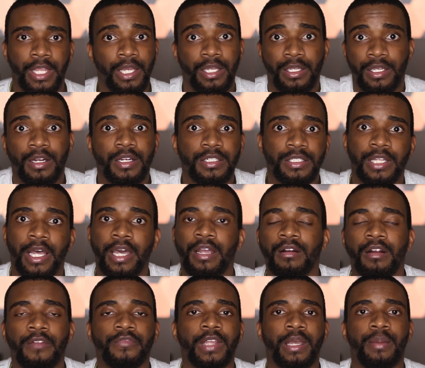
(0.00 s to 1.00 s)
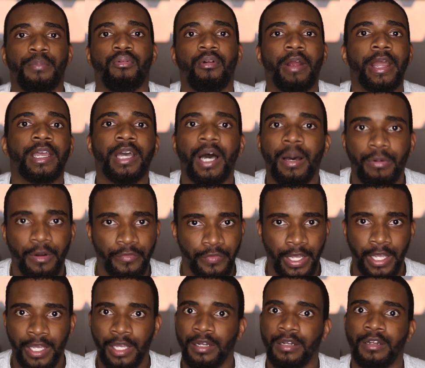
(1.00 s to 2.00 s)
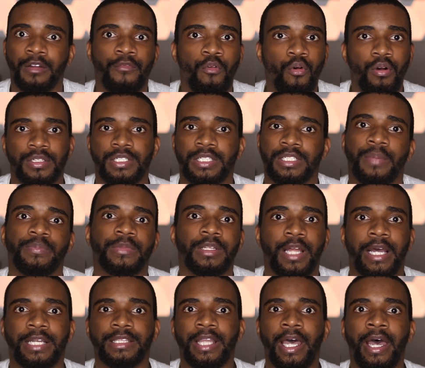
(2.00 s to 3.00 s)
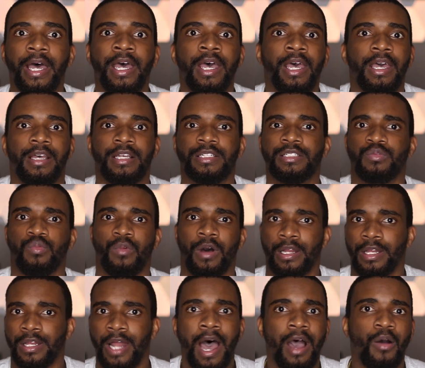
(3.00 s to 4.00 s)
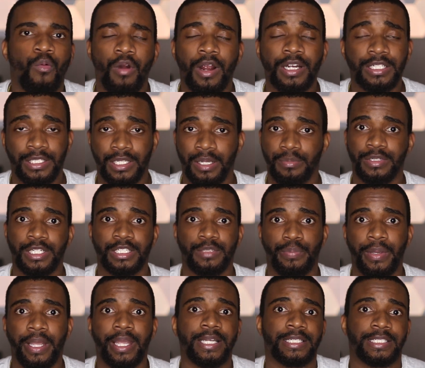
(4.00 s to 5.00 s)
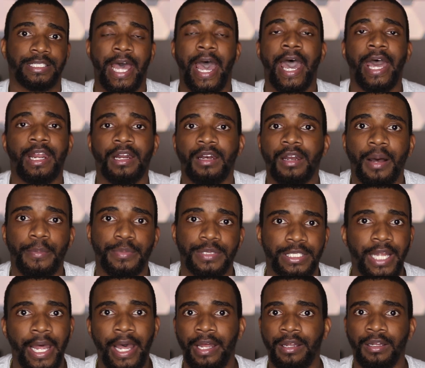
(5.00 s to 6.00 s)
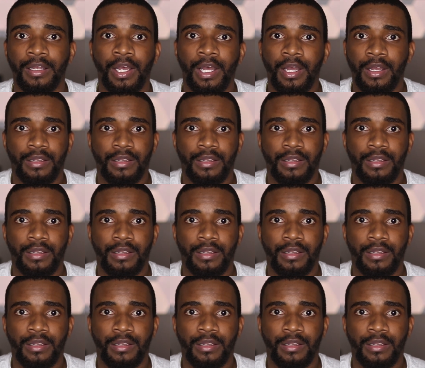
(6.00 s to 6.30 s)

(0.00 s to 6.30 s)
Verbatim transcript: Then years later, if they break up or if they get a divorce or something like that, it's a lot worse than them just being sad and upset.